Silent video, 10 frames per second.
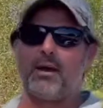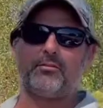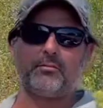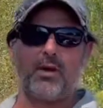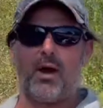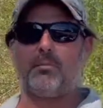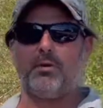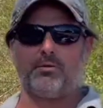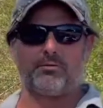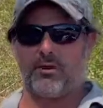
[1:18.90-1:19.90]
some
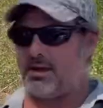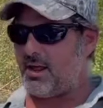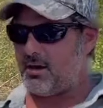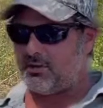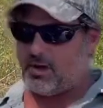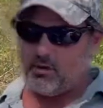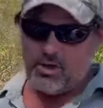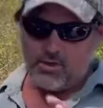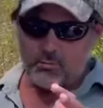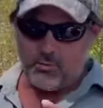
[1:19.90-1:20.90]
compost right now. Now,
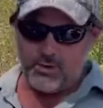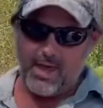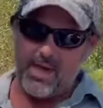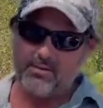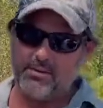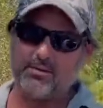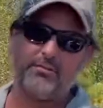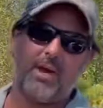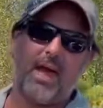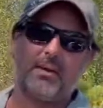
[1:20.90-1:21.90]
what we have in these
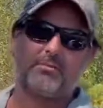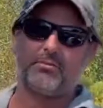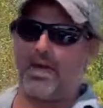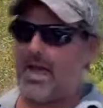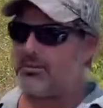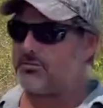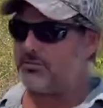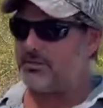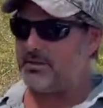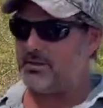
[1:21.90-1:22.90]
sacks is
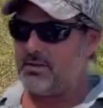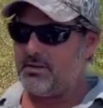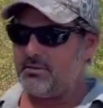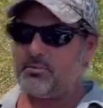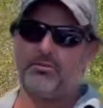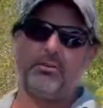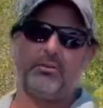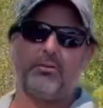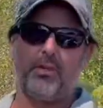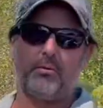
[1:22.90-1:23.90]
actually the
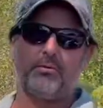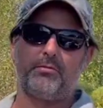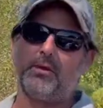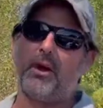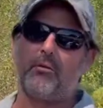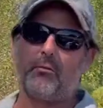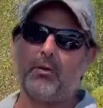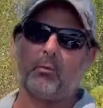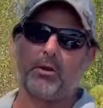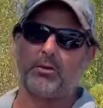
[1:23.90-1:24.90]
material that we feed our red
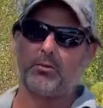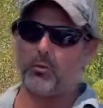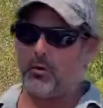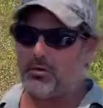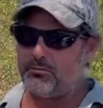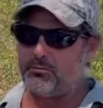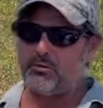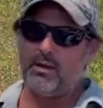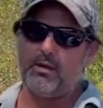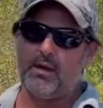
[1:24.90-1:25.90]
wiggler worms.
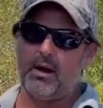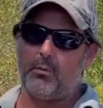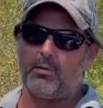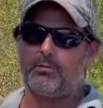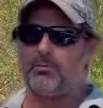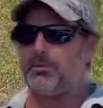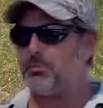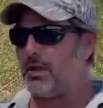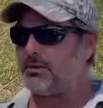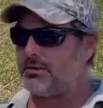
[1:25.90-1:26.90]
We
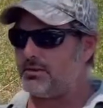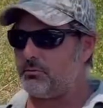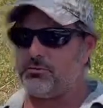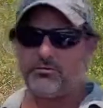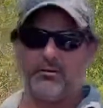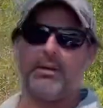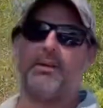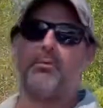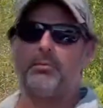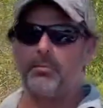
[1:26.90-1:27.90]
blend it, we screen
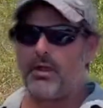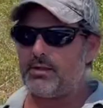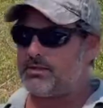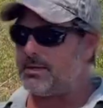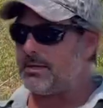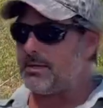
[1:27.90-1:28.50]
it, we blend it,